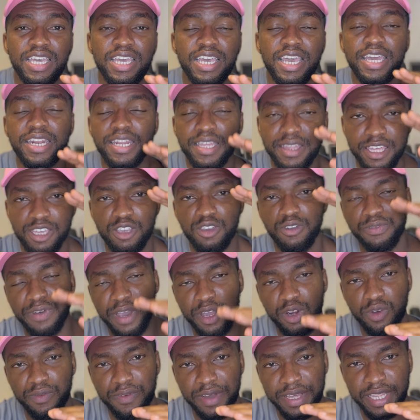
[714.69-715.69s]
Anything you
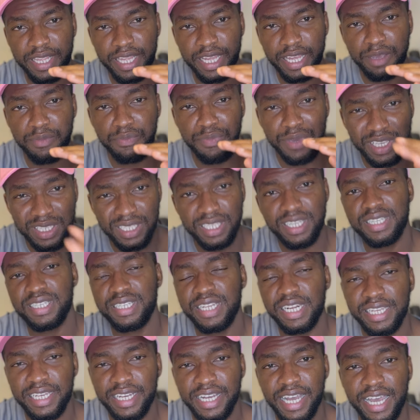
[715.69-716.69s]
find over there means it's
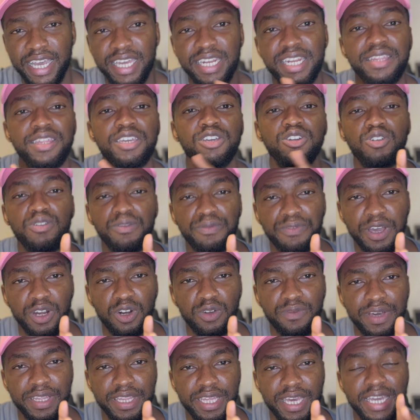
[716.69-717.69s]
legal. Anything you don't find
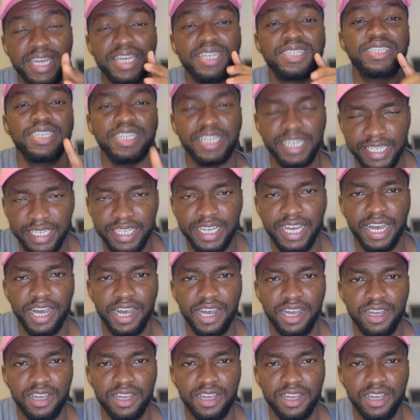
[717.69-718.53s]
over there, it's illegal.